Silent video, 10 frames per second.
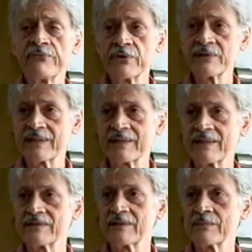First thing
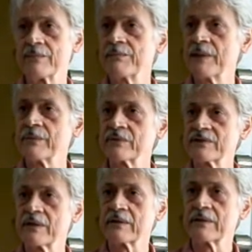is that people
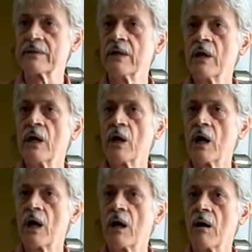started
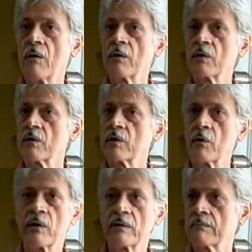
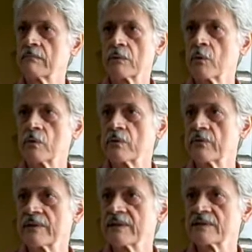going
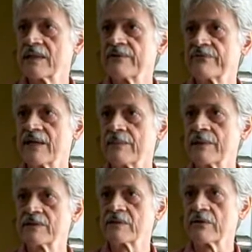earlier than this
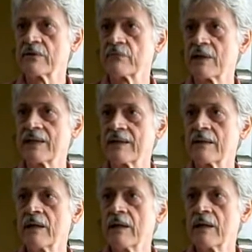lifetime. They started
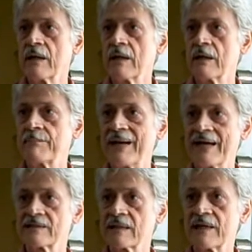running
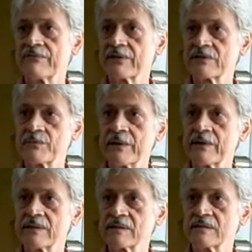past life
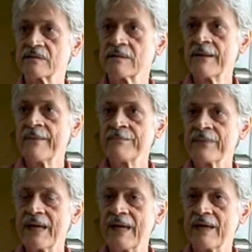experiences,
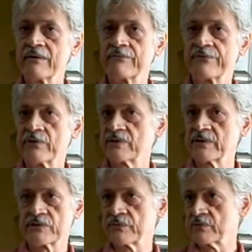and at
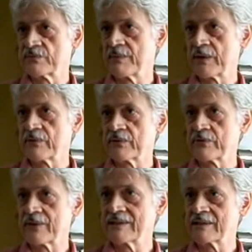first this was met with a
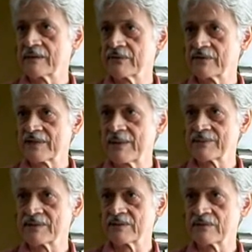great deal of
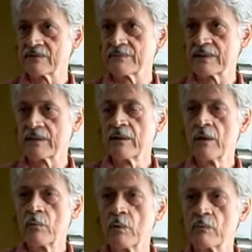skepticism, but
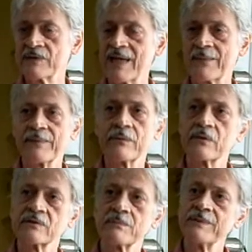what was
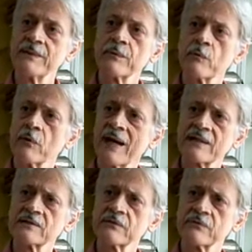happening was that people were
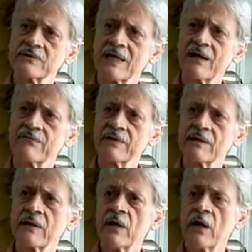actually
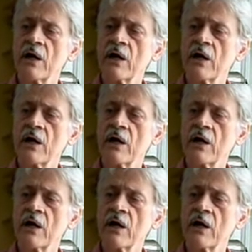resolving